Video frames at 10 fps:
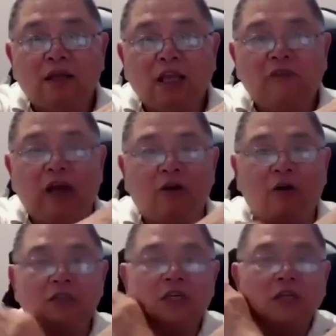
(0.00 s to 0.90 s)
If I
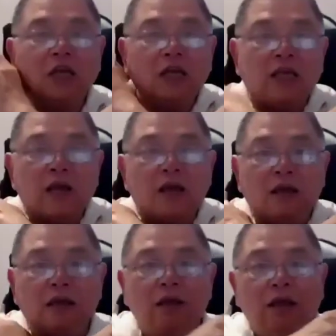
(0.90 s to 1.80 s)
consider here,
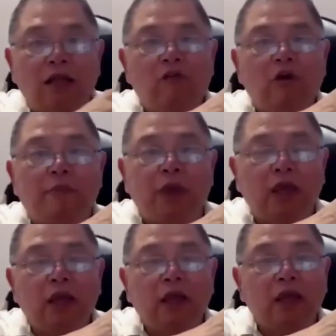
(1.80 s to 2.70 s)
here will
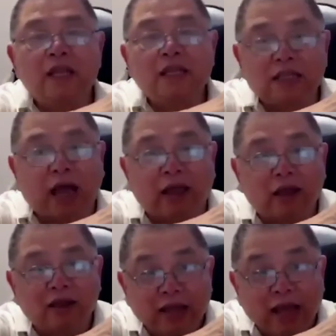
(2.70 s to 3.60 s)
be inside,
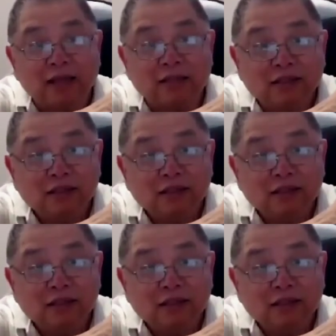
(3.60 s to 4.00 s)
yes?